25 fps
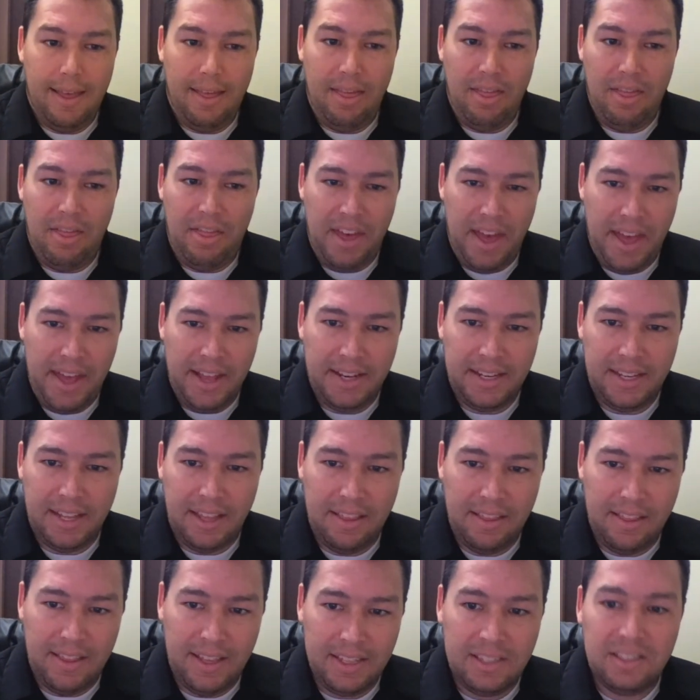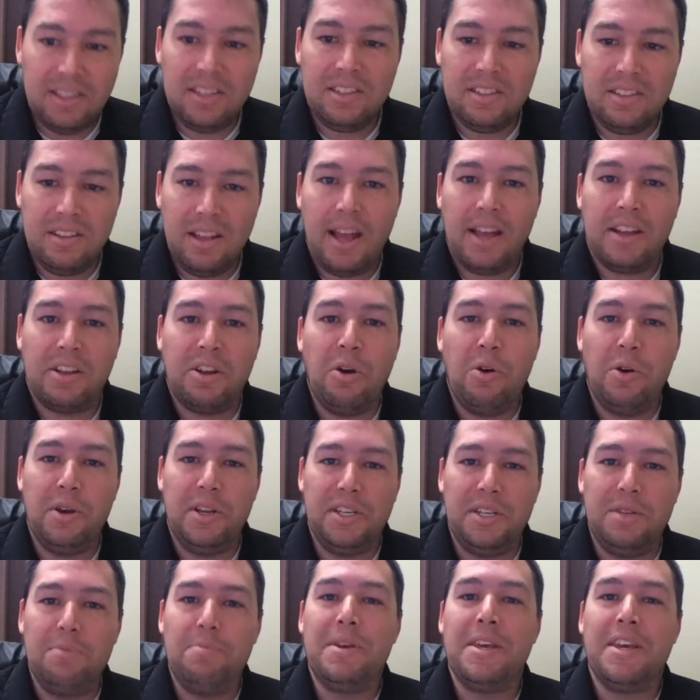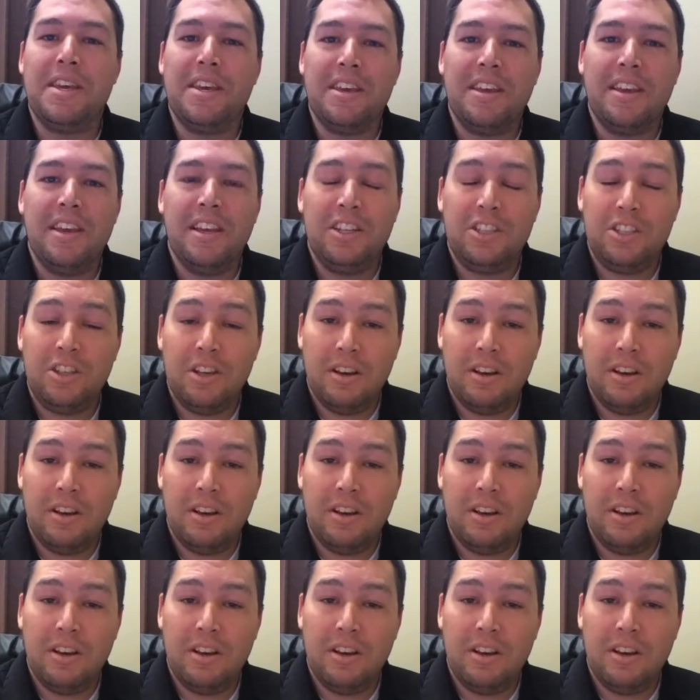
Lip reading: that this is not going to be